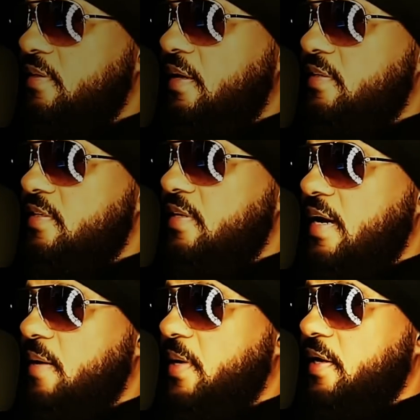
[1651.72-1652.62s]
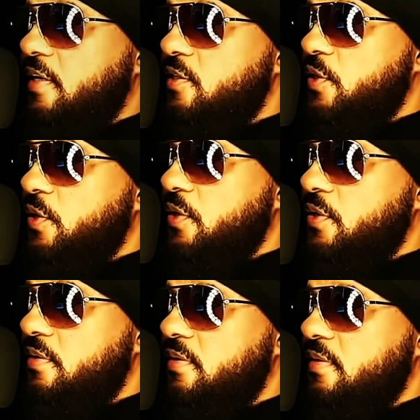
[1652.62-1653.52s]
it's not my
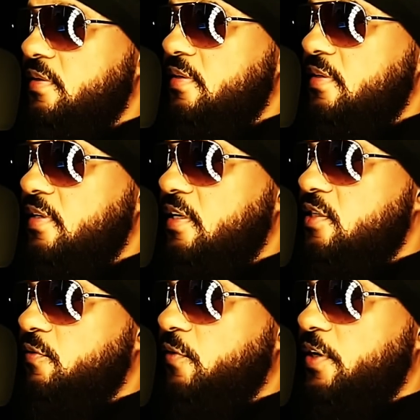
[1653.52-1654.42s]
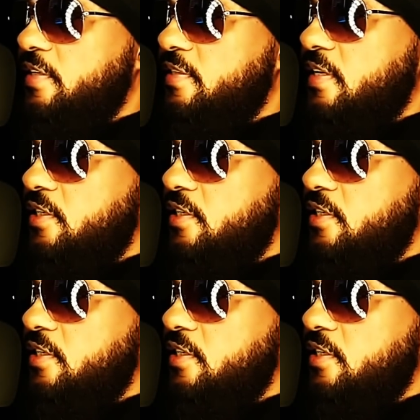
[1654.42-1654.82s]
concern, is a phrase that